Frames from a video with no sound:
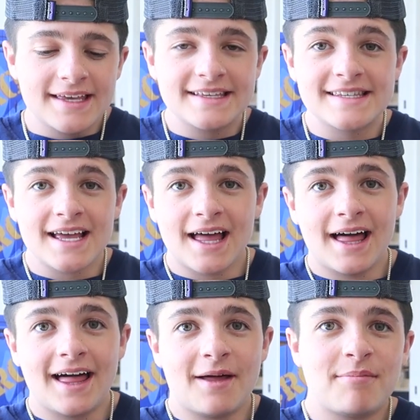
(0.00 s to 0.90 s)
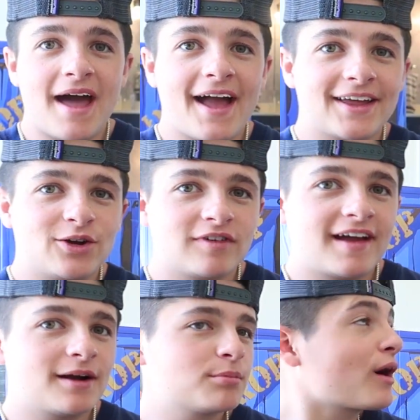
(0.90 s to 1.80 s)
is packing over
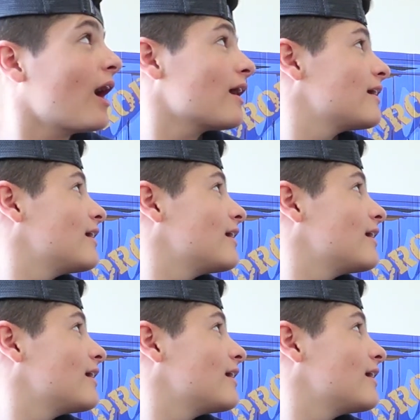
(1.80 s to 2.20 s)
there. Brock,